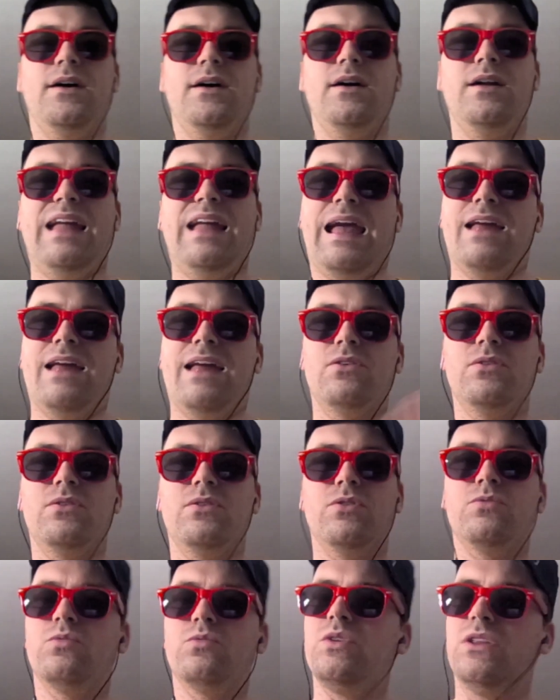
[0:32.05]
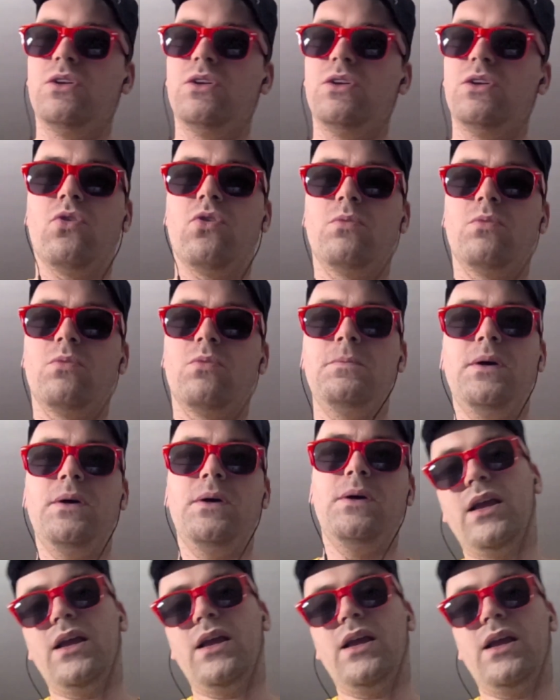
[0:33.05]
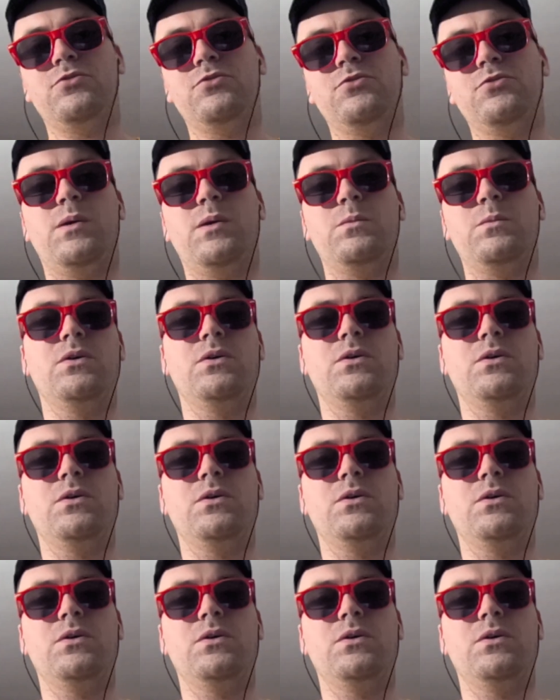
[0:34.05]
had a really horrible bug I didn't remember.